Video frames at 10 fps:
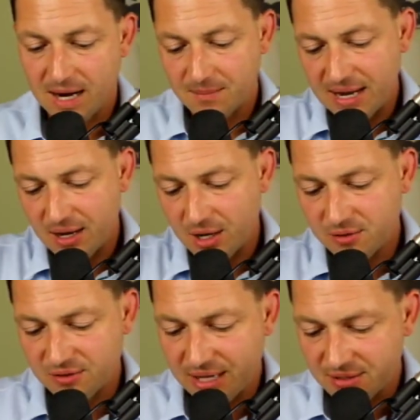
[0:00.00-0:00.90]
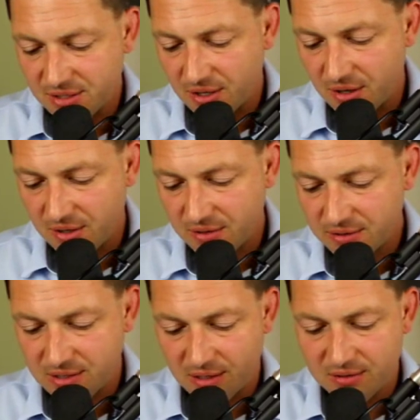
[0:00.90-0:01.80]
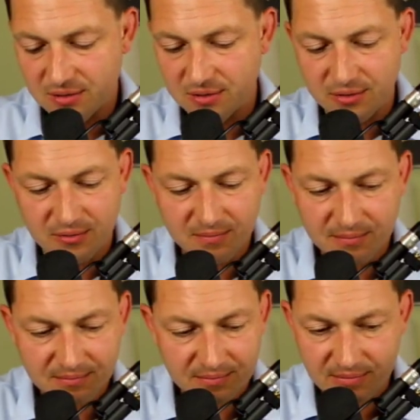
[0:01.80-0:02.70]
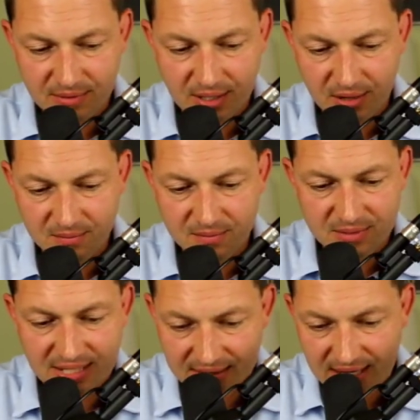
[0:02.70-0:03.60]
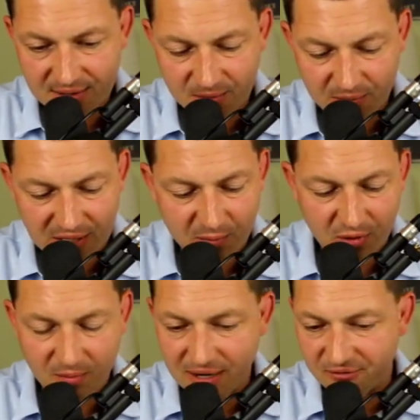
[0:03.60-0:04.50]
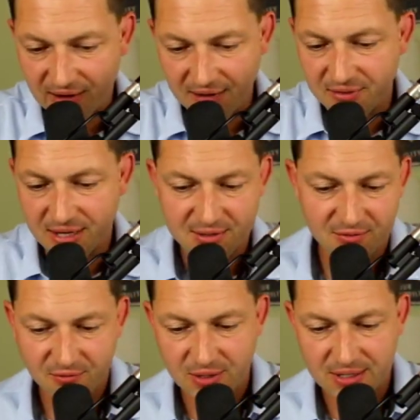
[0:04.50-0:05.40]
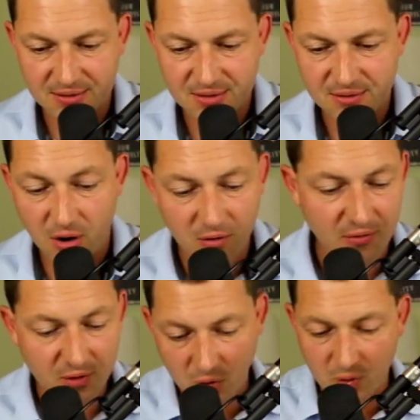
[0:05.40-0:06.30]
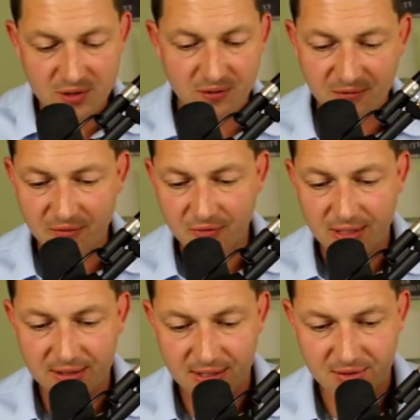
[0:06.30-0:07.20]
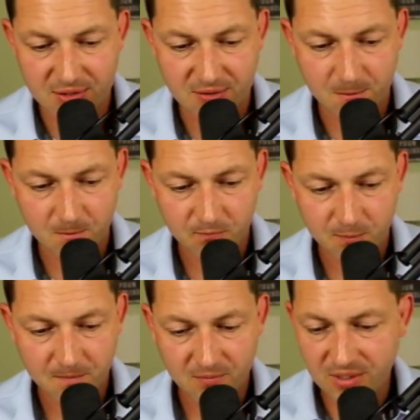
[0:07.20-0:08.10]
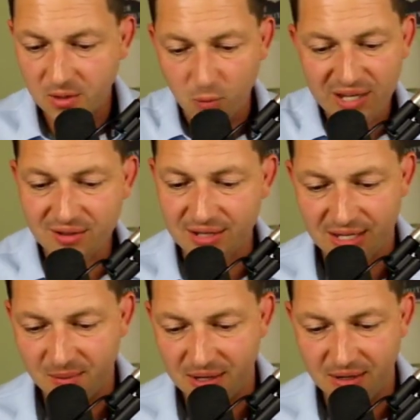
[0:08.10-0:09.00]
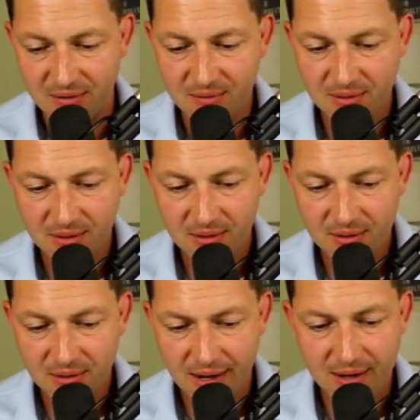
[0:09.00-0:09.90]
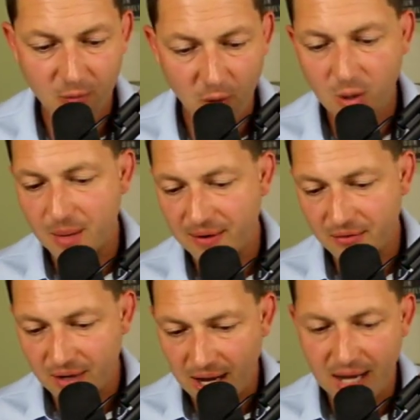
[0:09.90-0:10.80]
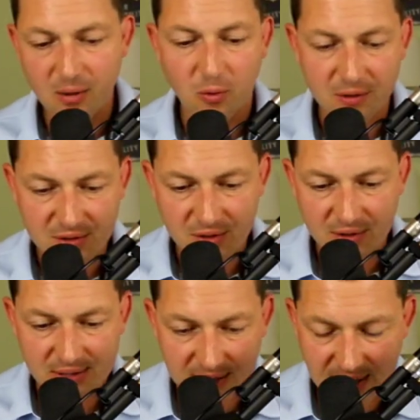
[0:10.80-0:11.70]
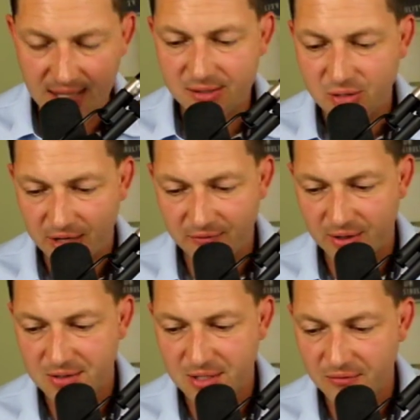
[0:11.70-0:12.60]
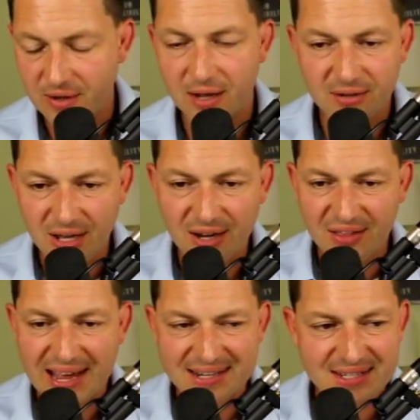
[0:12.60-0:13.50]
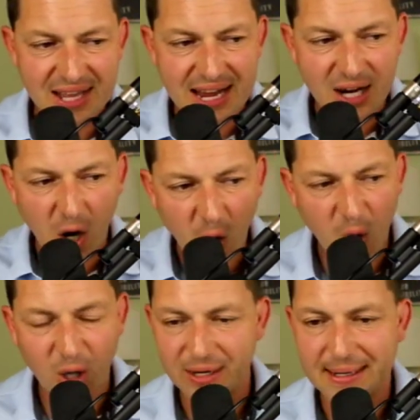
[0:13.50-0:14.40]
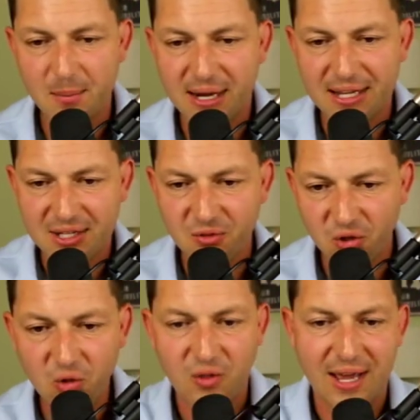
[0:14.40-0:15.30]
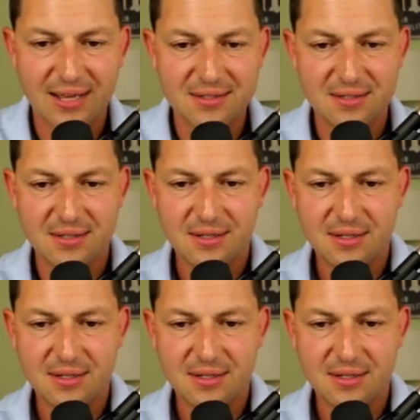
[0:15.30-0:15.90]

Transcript: I made 100,000 calls, talked to, you know, 10,000 people, and made 5,000 friends over the course of 15 years. Did a weekly email. Okay, woke up every day, worked as hard as I can, try to figure stuff out. None of that is like hard. Anybody can do that.